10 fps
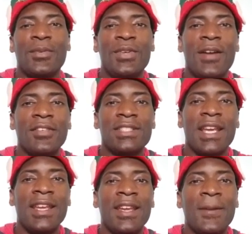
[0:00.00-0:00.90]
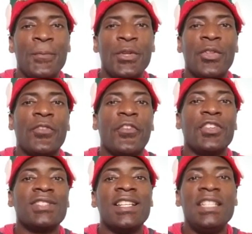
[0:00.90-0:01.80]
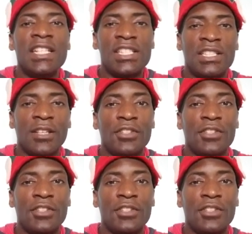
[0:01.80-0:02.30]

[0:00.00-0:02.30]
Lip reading: You never take, the first initiative